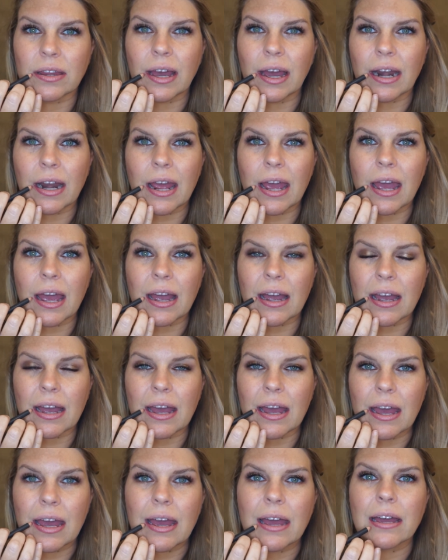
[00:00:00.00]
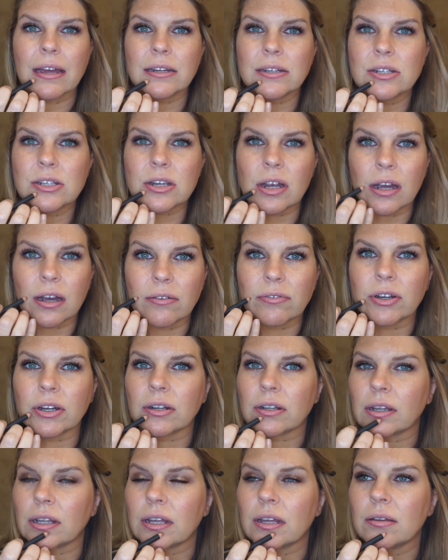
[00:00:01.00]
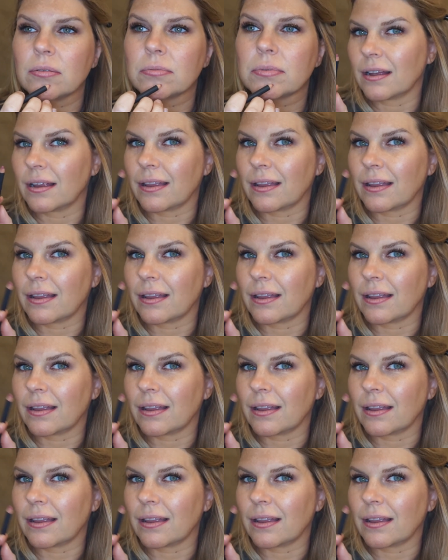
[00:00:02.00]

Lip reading: that edge of your lip.